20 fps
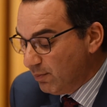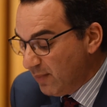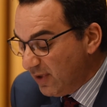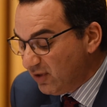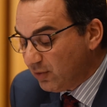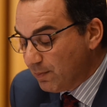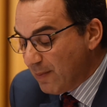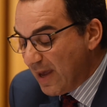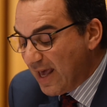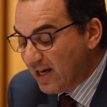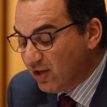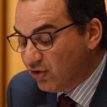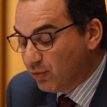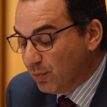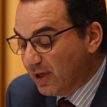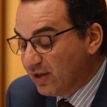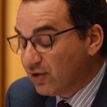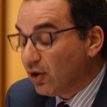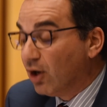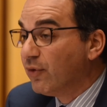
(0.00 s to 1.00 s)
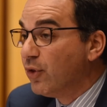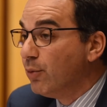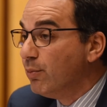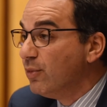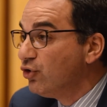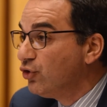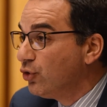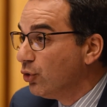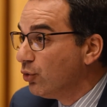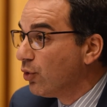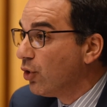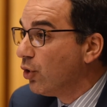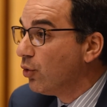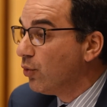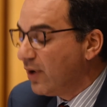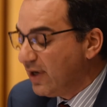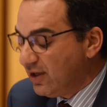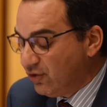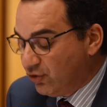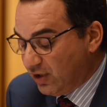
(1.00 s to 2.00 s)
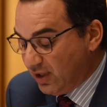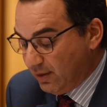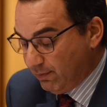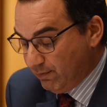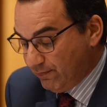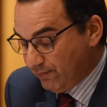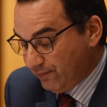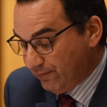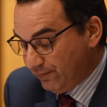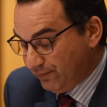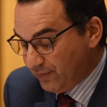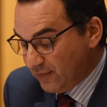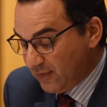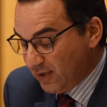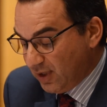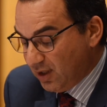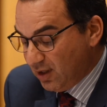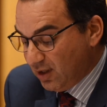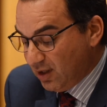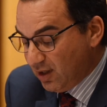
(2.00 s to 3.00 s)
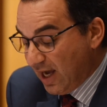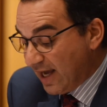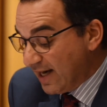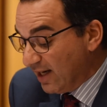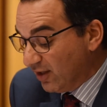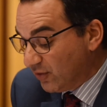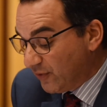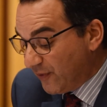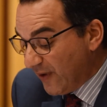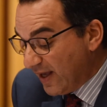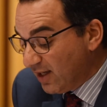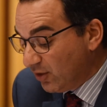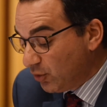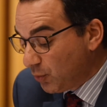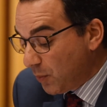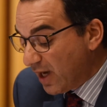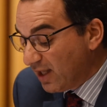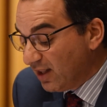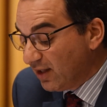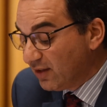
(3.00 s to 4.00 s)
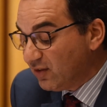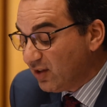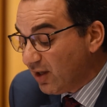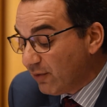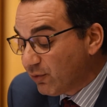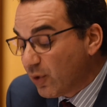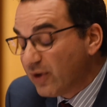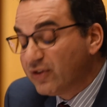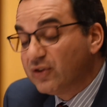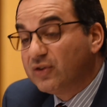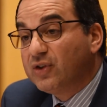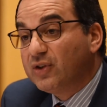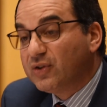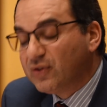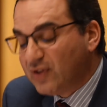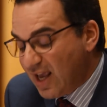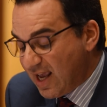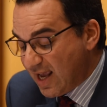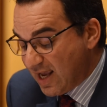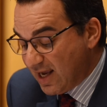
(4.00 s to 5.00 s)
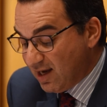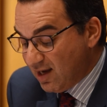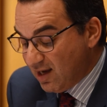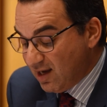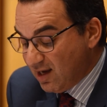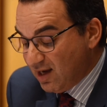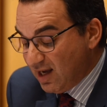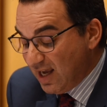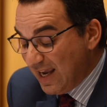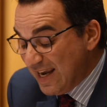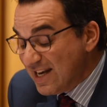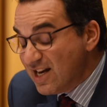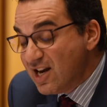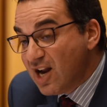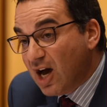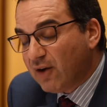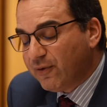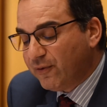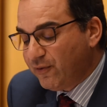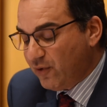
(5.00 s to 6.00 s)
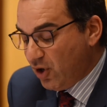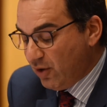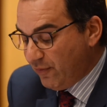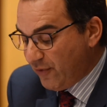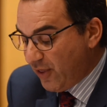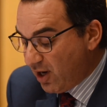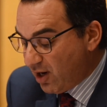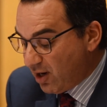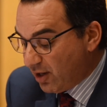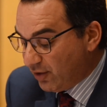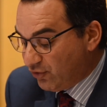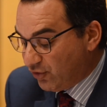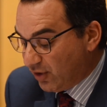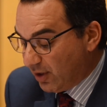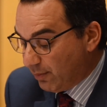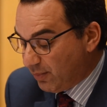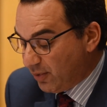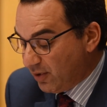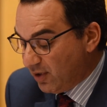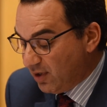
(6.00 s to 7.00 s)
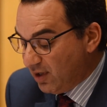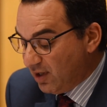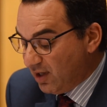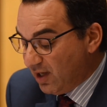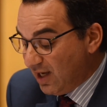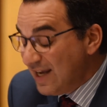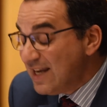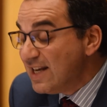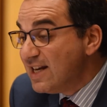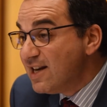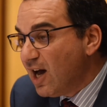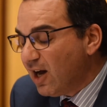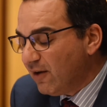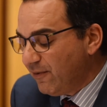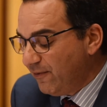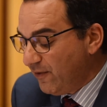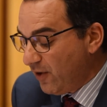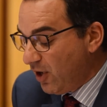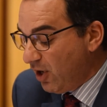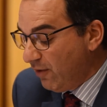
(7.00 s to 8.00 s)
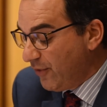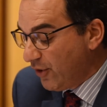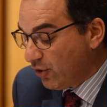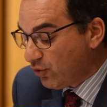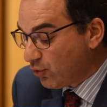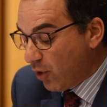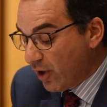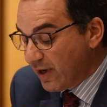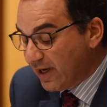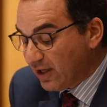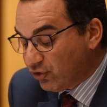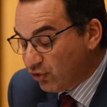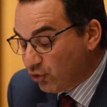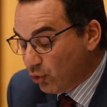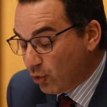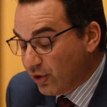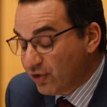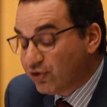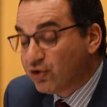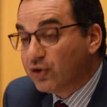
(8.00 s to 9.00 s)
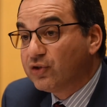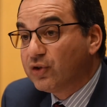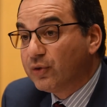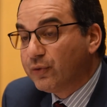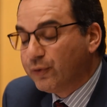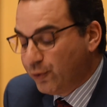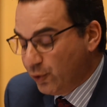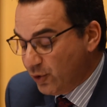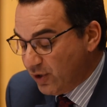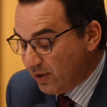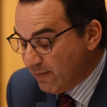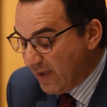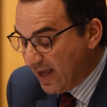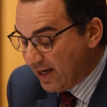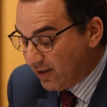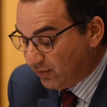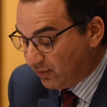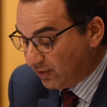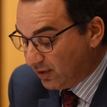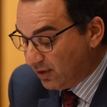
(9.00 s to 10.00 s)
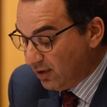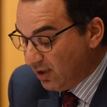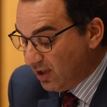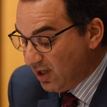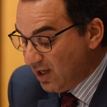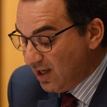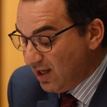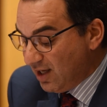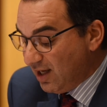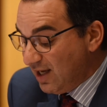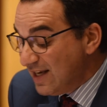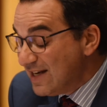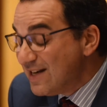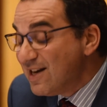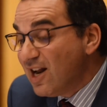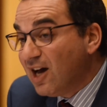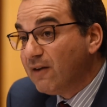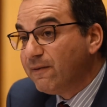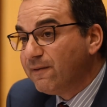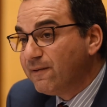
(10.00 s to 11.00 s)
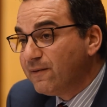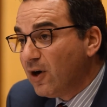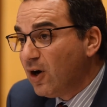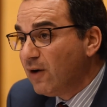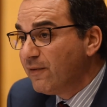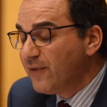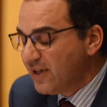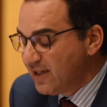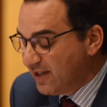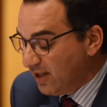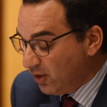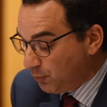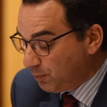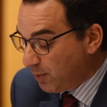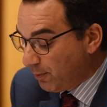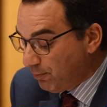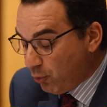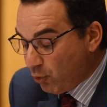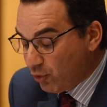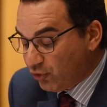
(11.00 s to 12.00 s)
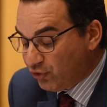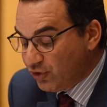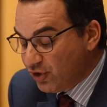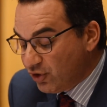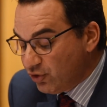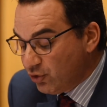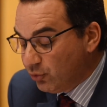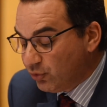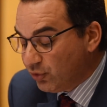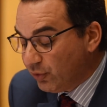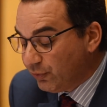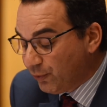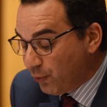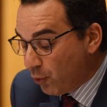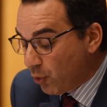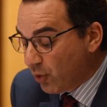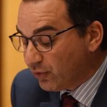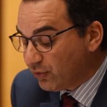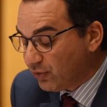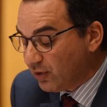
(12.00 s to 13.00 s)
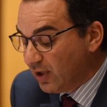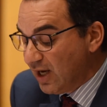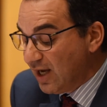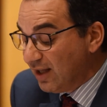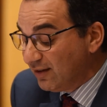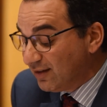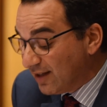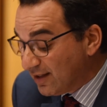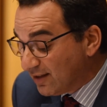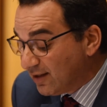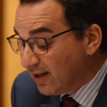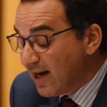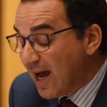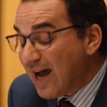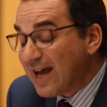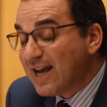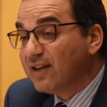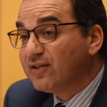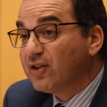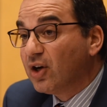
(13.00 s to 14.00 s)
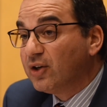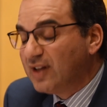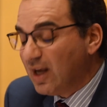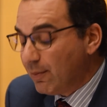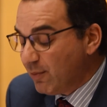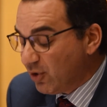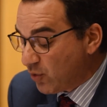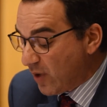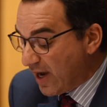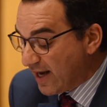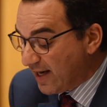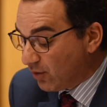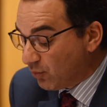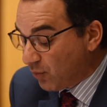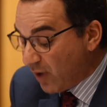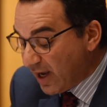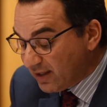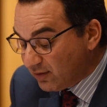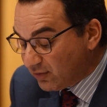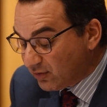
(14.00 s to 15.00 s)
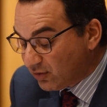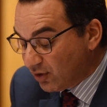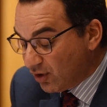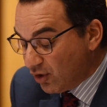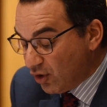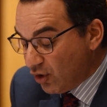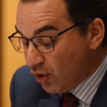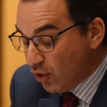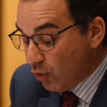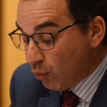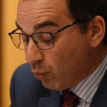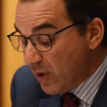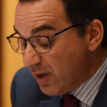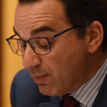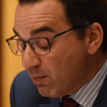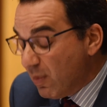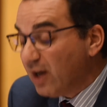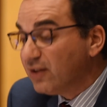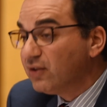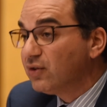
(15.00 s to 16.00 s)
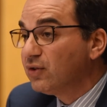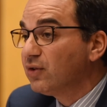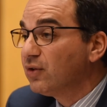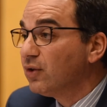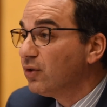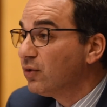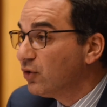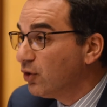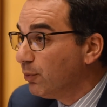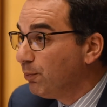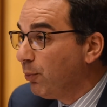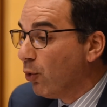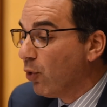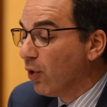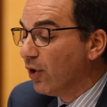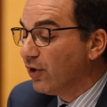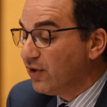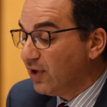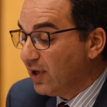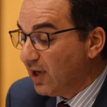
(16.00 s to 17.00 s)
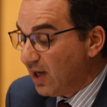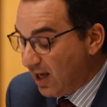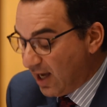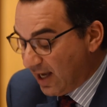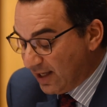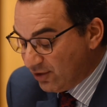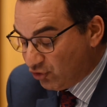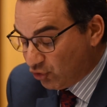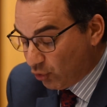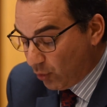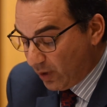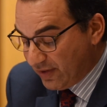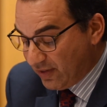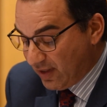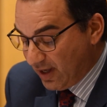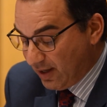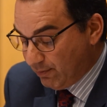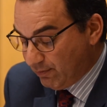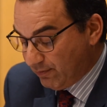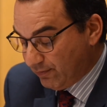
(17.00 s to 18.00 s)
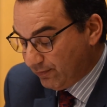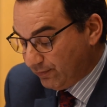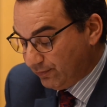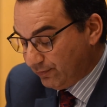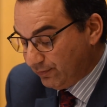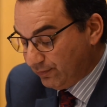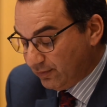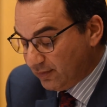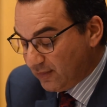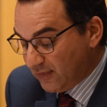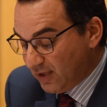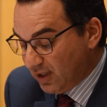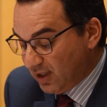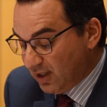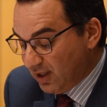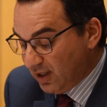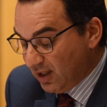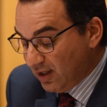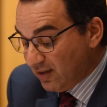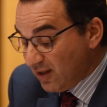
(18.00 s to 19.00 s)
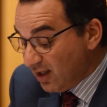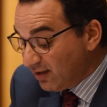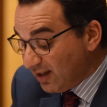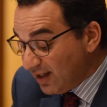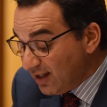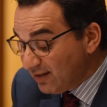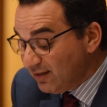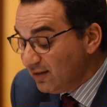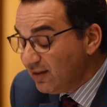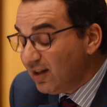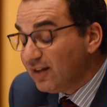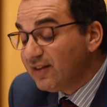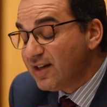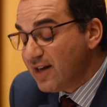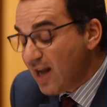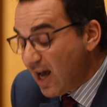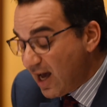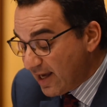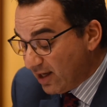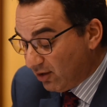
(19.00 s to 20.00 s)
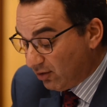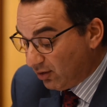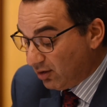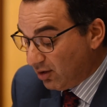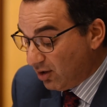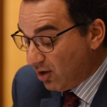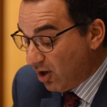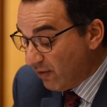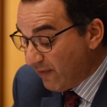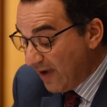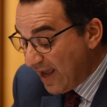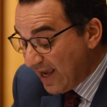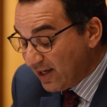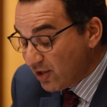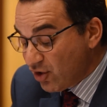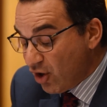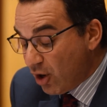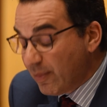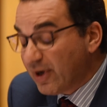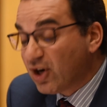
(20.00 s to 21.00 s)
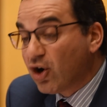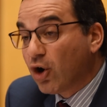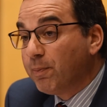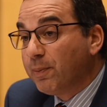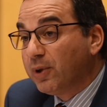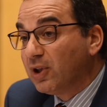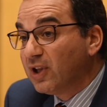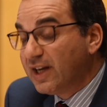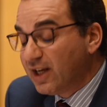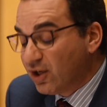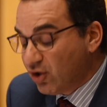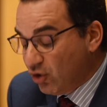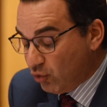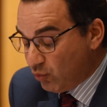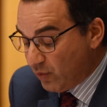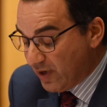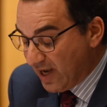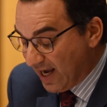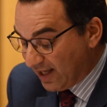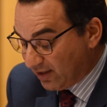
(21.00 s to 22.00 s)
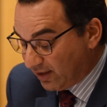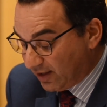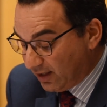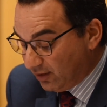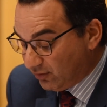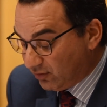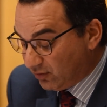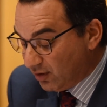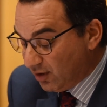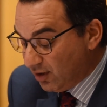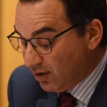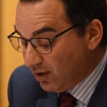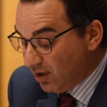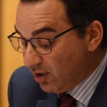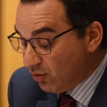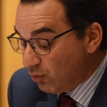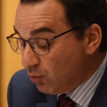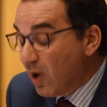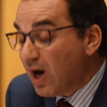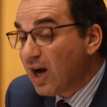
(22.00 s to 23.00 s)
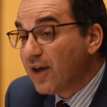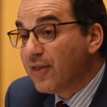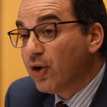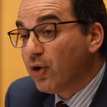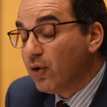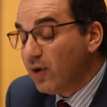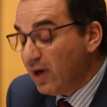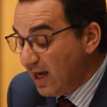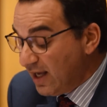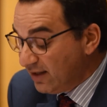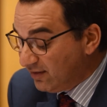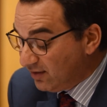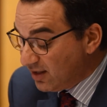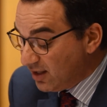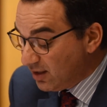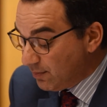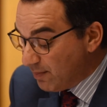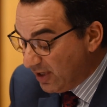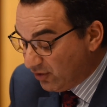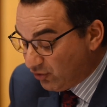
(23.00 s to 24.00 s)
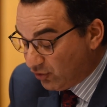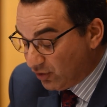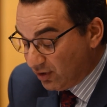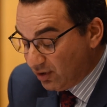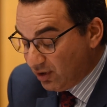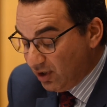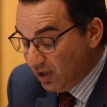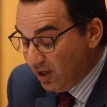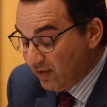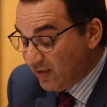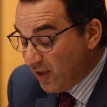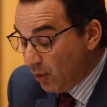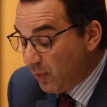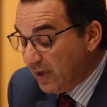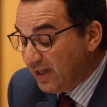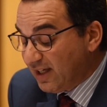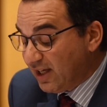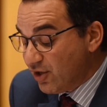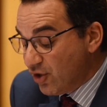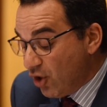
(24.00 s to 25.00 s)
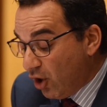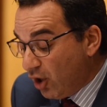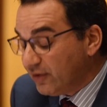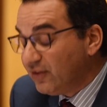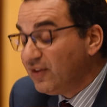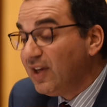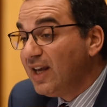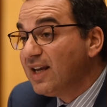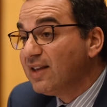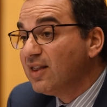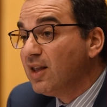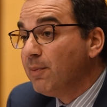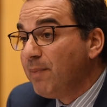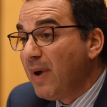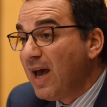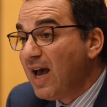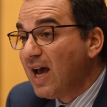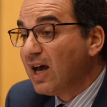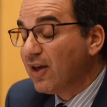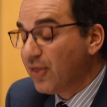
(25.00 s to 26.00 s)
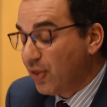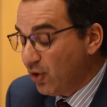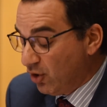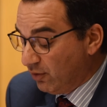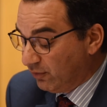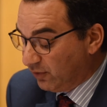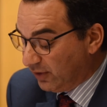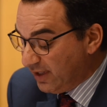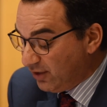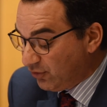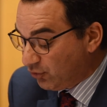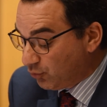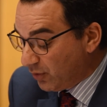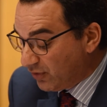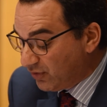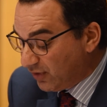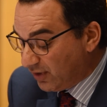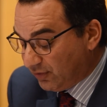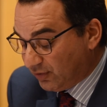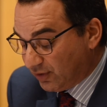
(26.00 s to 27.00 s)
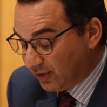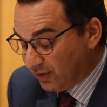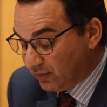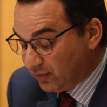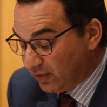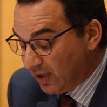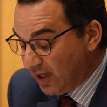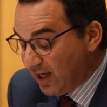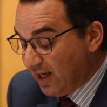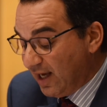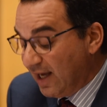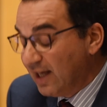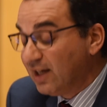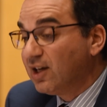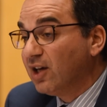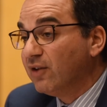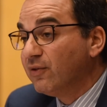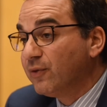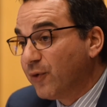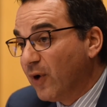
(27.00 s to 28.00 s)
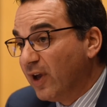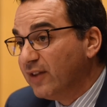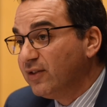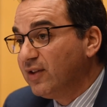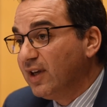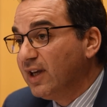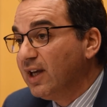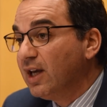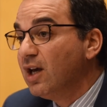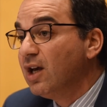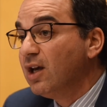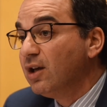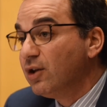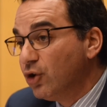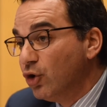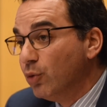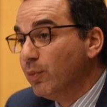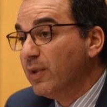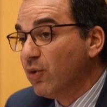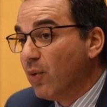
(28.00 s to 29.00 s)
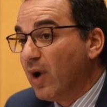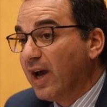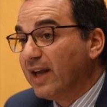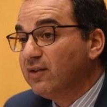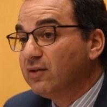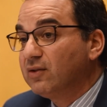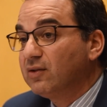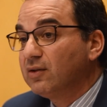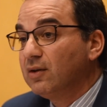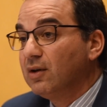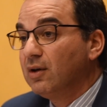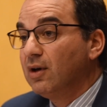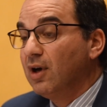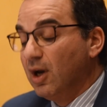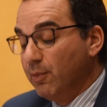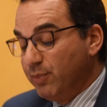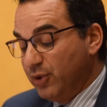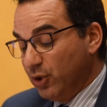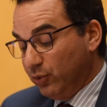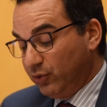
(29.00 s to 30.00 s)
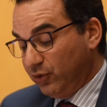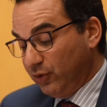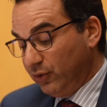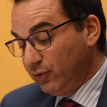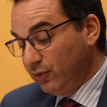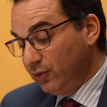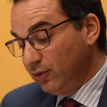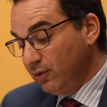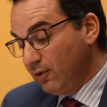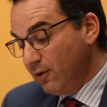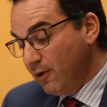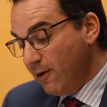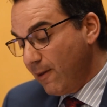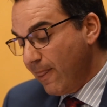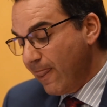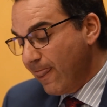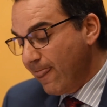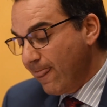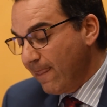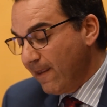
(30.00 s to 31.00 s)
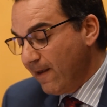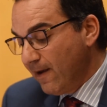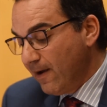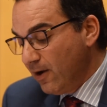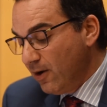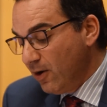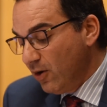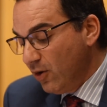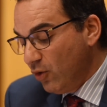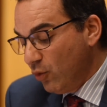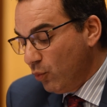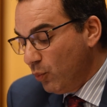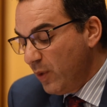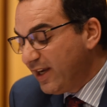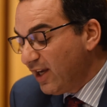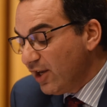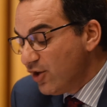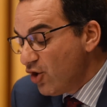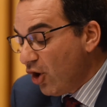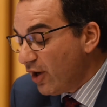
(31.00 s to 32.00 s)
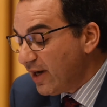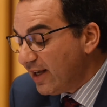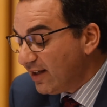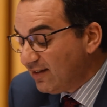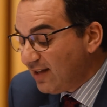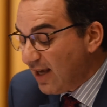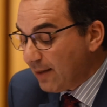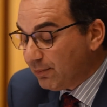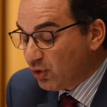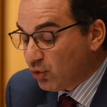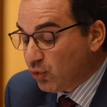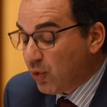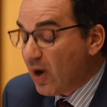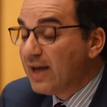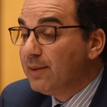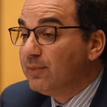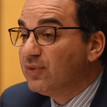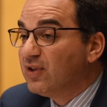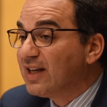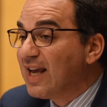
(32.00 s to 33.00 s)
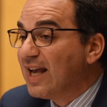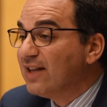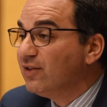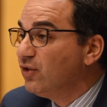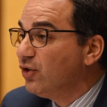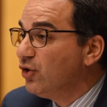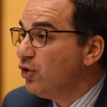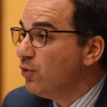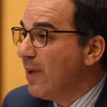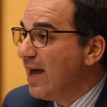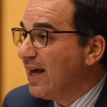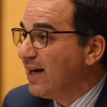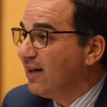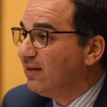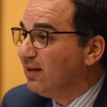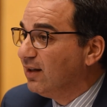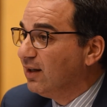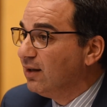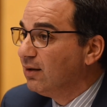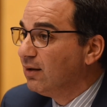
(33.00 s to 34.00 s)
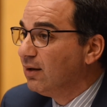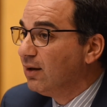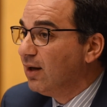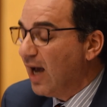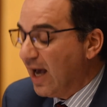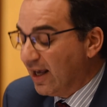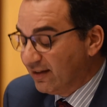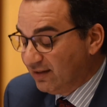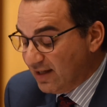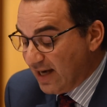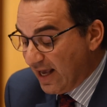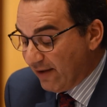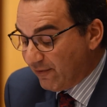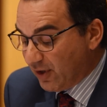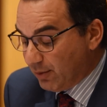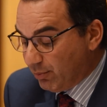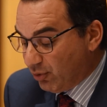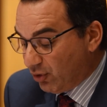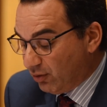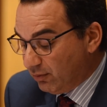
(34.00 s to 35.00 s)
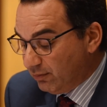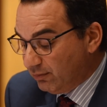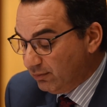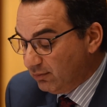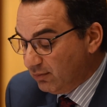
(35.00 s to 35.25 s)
mismanagement of the Maduro regime. And as Venezuelans have risen to say, enough of the hardship, Enough of the chronic shortages of food and medicine. Enough of the disproportionate use of force to deny us our democratic rights. We must support and join them. This isn't a denial of economic or political realities. Rather, it's an admission that we cannot take the path of least resistance in confronting human rights abuses. We cannot accept crimes against humanity as inevitable.